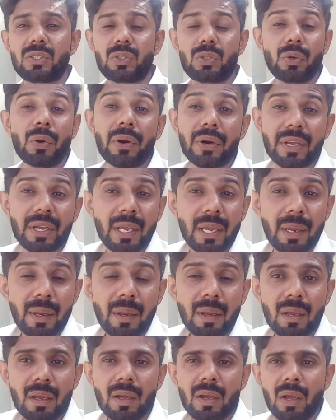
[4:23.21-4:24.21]
Turkey
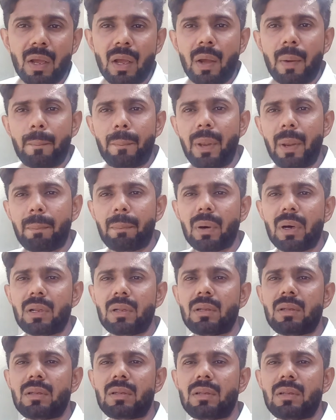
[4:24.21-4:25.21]
people,